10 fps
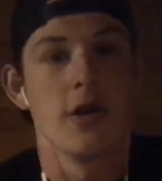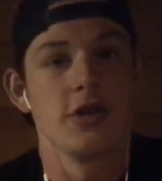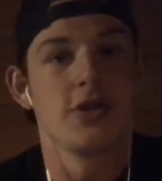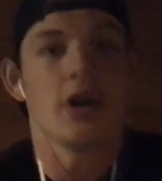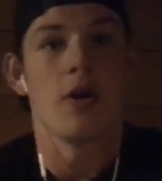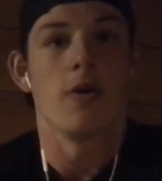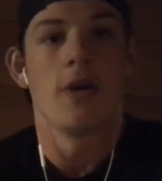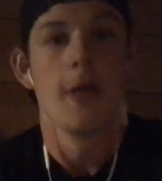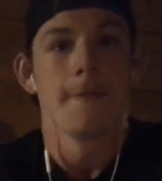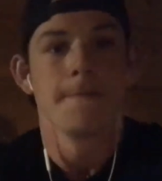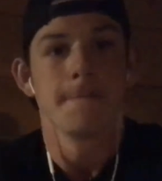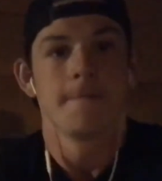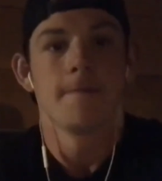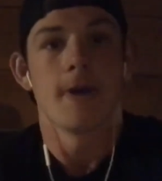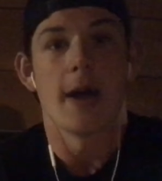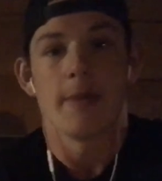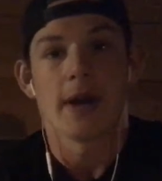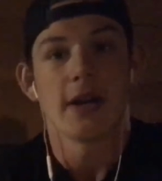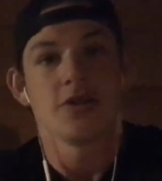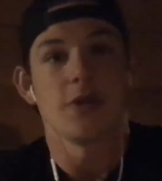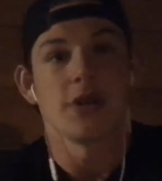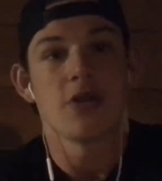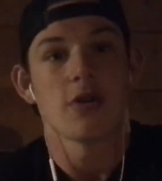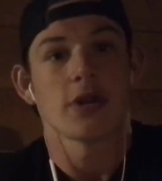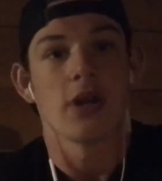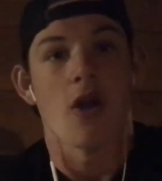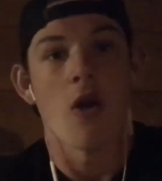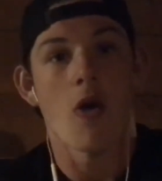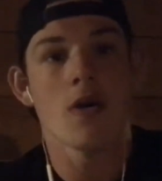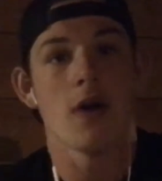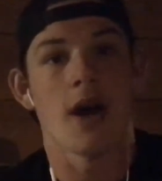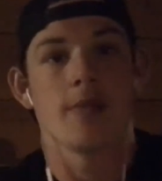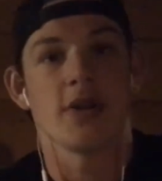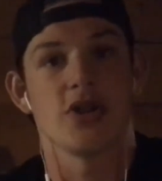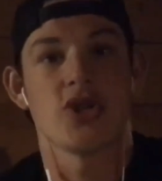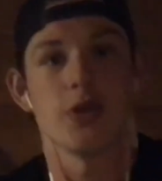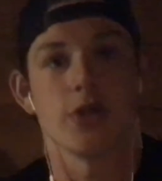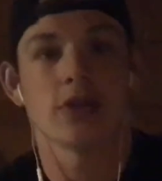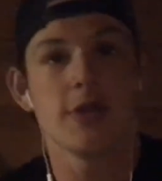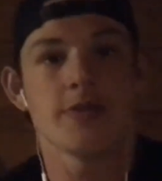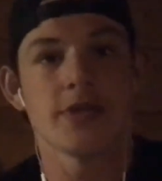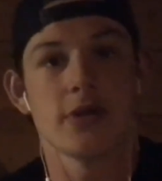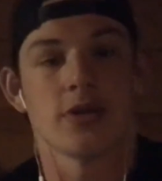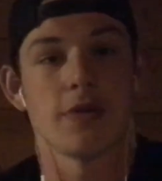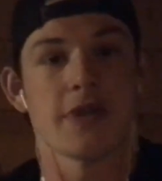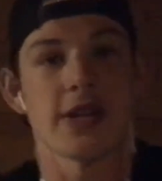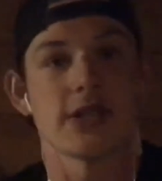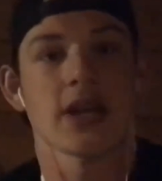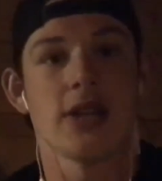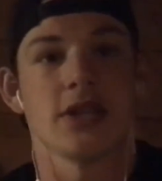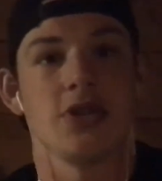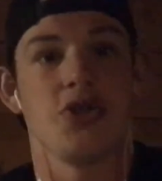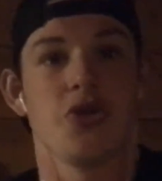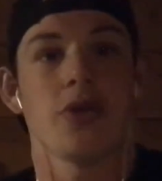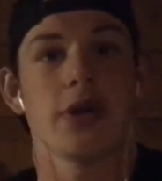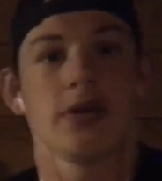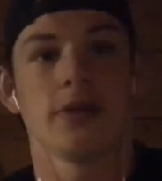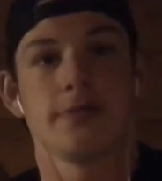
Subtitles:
So I might not do any talking at all. I might just show you the clips. So if that's the case, enjoy.